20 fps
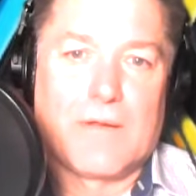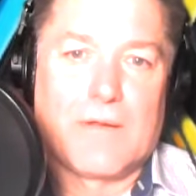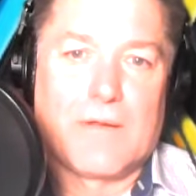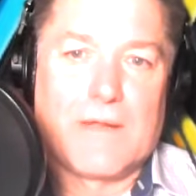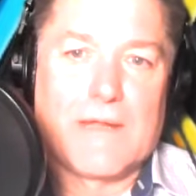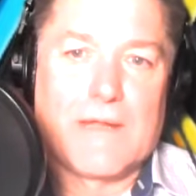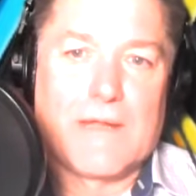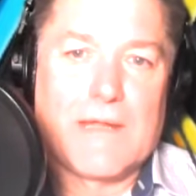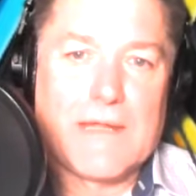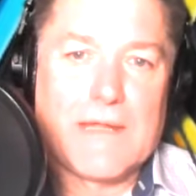
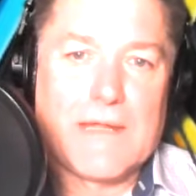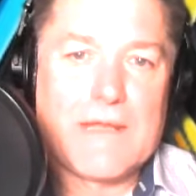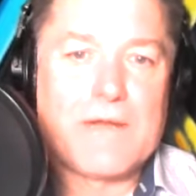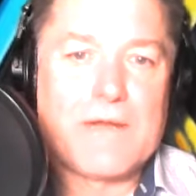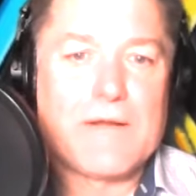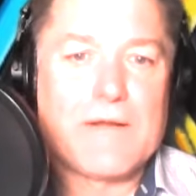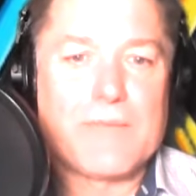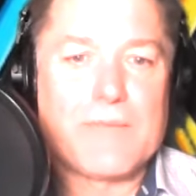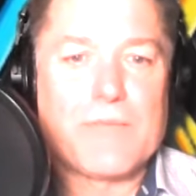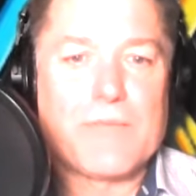he ended
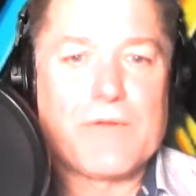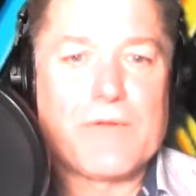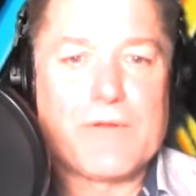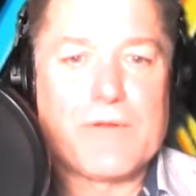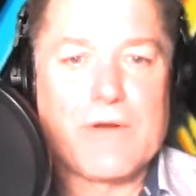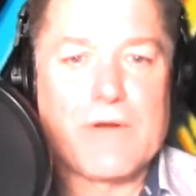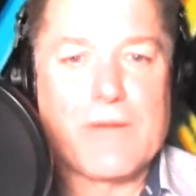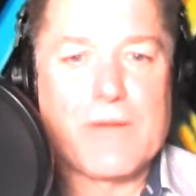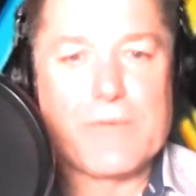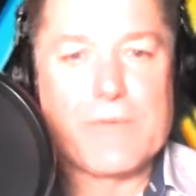up with an
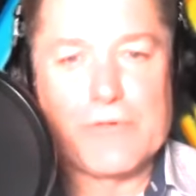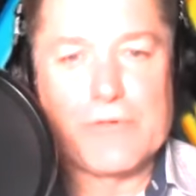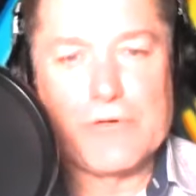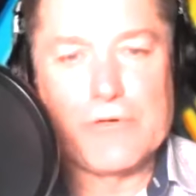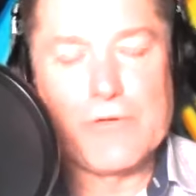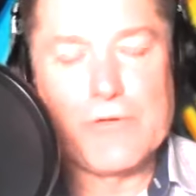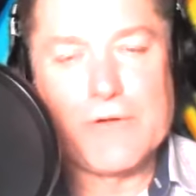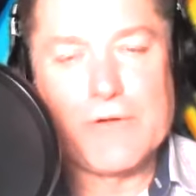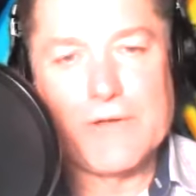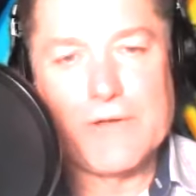
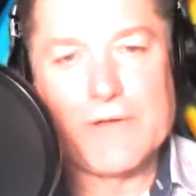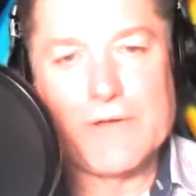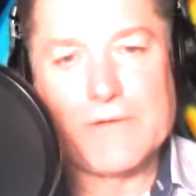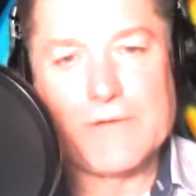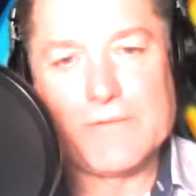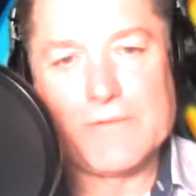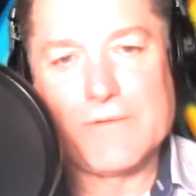opportunity